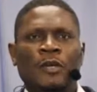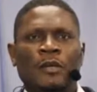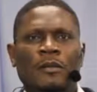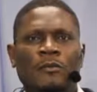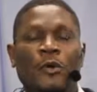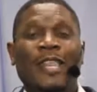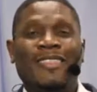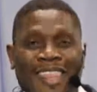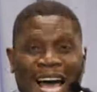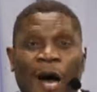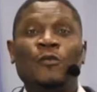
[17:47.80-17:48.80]

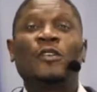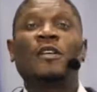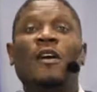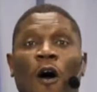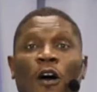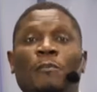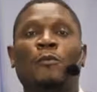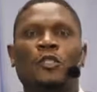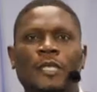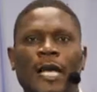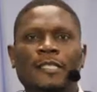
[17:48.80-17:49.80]
without God
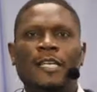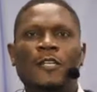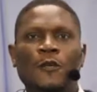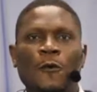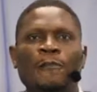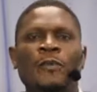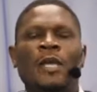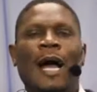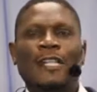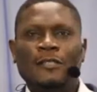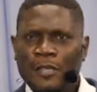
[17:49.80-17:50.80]
protecting you,
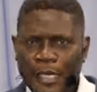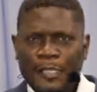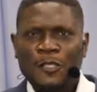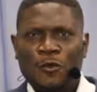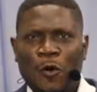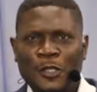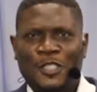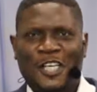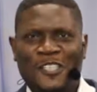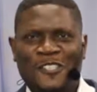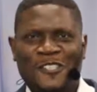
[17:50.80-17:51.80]
and listen to what
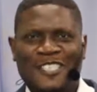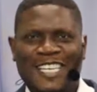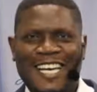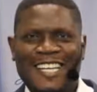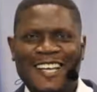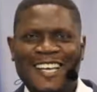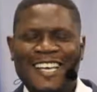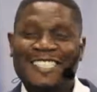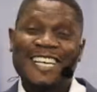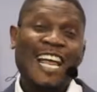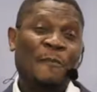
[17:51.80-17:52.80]
Jesus said, He
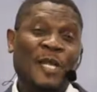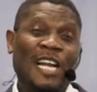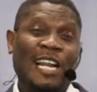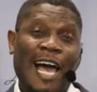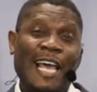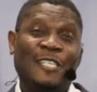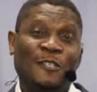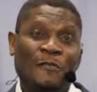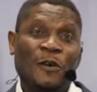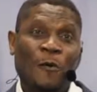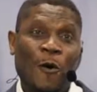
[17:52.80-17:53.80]
said, I'm the light of the
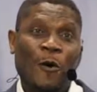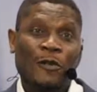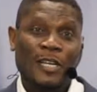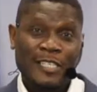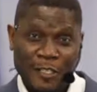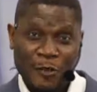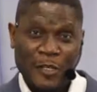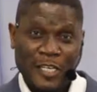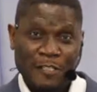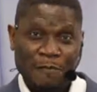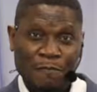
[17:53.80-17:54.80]
world. Listen to
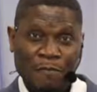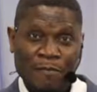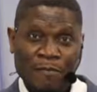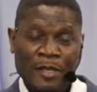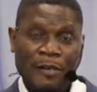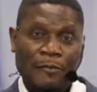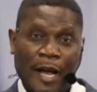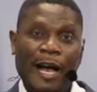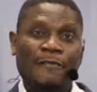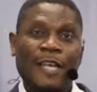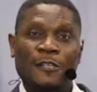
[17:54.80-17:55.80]
this. If I
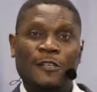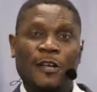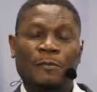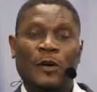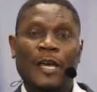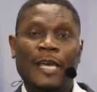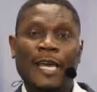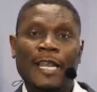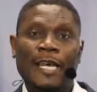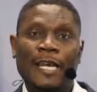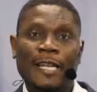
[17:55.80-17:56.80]
have that scripture again
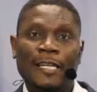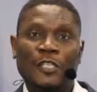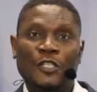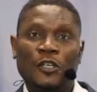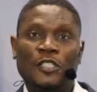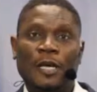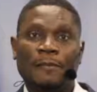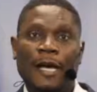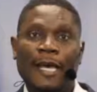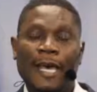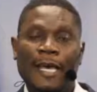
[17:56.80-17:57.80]
in, in John chapter
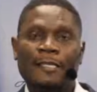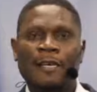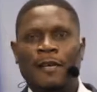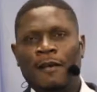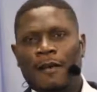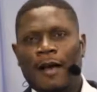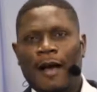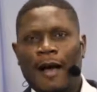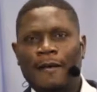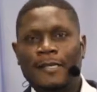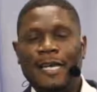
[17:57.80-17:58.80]
8, uh,
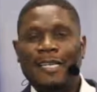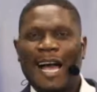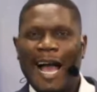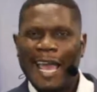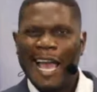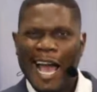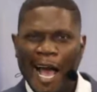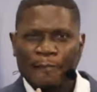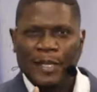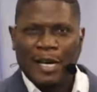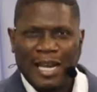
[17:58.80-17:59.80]
he said, I am
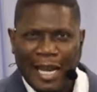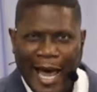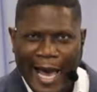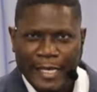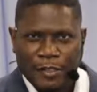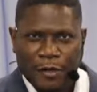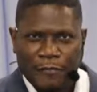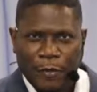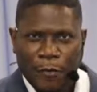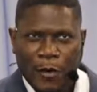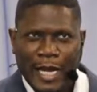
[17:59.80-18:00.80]
the light of the
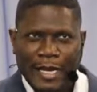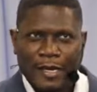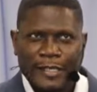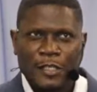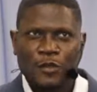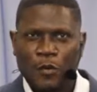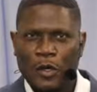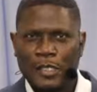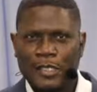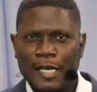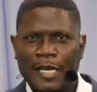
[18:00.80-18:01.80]
world. And listen to what he
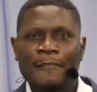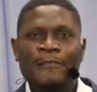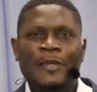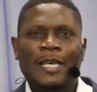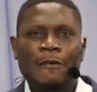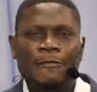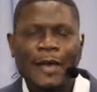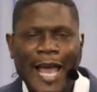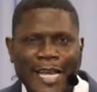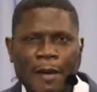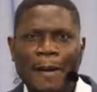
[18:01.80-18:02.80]
said. If
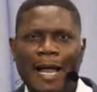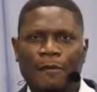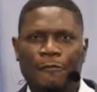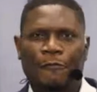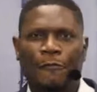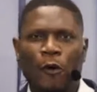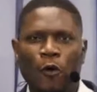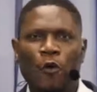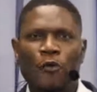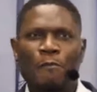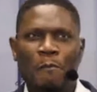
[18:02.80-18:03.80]
any man follow
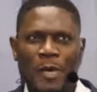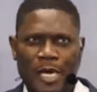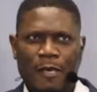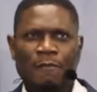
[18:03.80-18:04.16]
me,